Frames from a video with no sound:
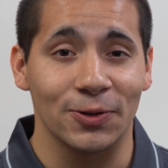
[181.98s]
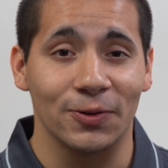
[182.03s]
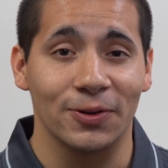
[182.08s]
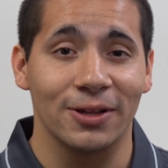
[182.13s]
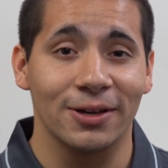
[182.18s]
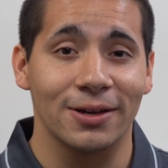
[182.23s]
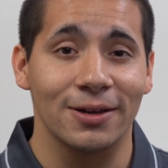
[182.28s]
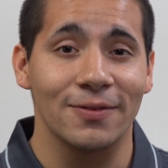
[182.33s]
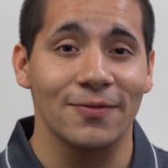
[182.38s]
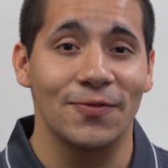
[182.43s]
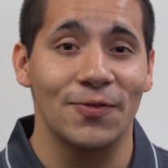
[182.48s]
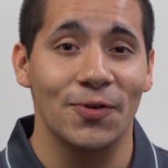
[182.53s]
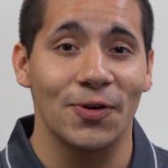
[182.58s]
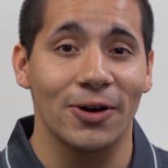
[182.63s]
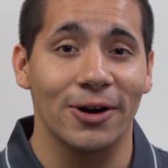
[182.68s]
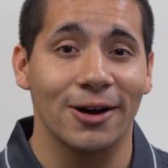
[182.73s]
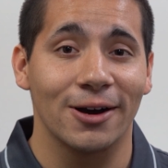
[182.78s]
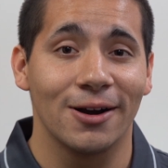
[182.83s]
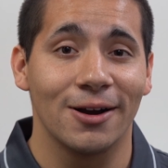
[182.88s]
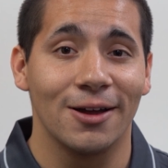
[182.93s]
you are looking
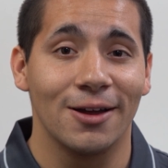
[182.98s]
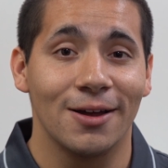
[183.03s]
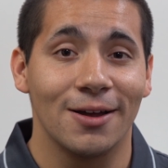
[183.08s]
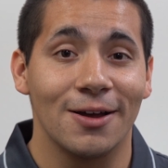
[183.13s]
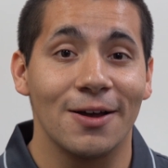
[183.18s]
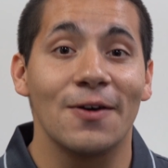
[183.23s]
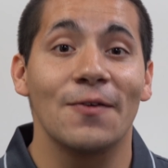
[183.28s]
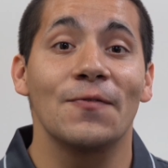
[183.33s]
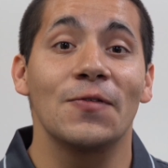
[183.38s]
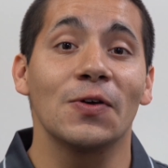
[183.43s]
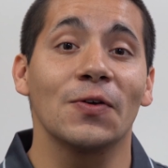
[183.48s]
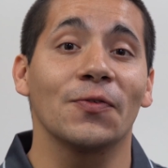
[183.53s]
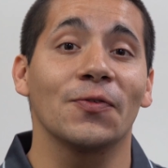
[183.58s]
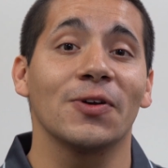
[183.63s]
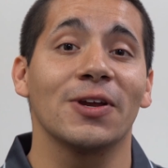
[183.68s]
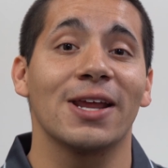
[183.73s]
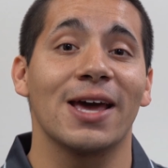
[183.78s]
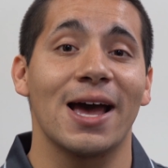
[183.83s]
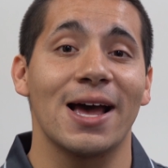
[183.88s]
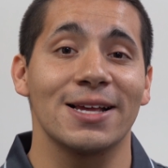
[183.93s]
for, feel
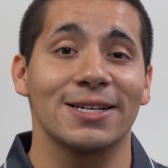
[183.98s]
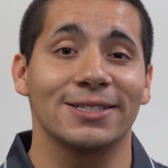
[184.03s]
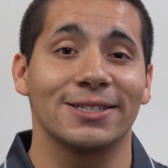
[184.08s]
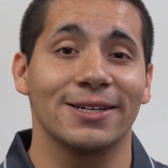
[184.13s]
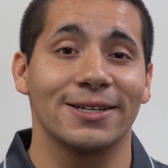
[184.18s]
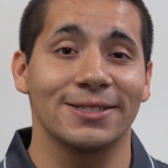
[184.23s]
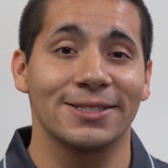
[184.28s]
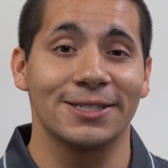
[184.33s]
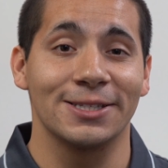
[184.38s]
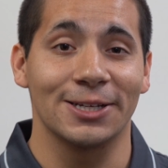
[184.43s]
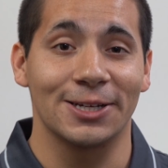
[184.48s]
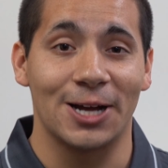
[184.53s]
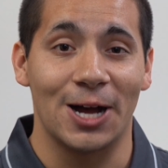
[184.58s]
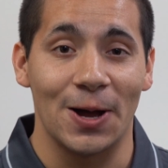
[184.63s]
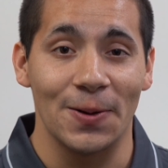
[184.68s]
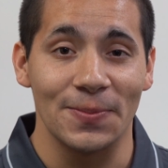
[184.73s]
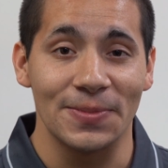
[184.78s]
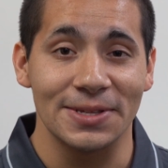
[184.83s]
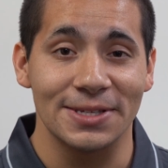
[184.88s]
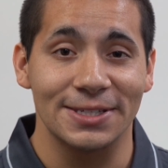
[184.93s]
free to ask us in the
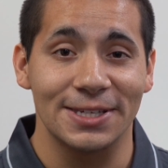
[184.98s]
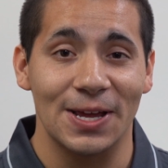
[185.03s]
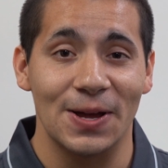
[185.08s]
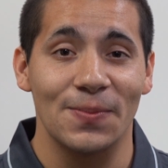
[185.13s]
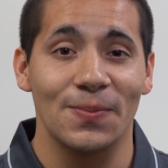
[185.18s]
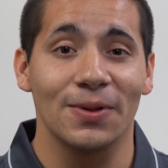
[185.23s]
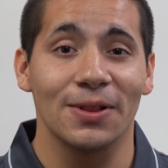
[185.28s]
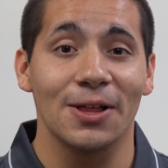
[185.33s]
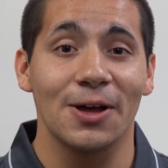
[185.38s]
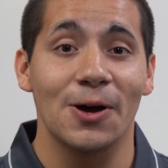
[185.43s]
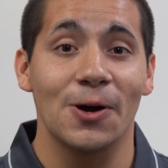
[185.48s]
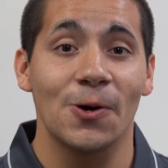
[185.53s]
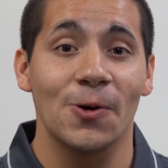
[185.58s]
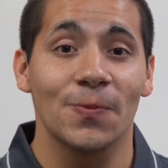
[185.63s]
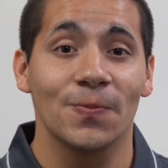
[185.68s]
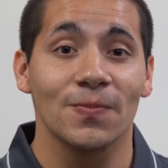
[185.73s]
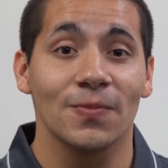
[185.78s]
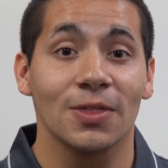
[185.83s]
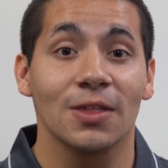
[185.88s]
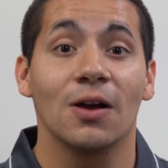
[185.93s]
comments down below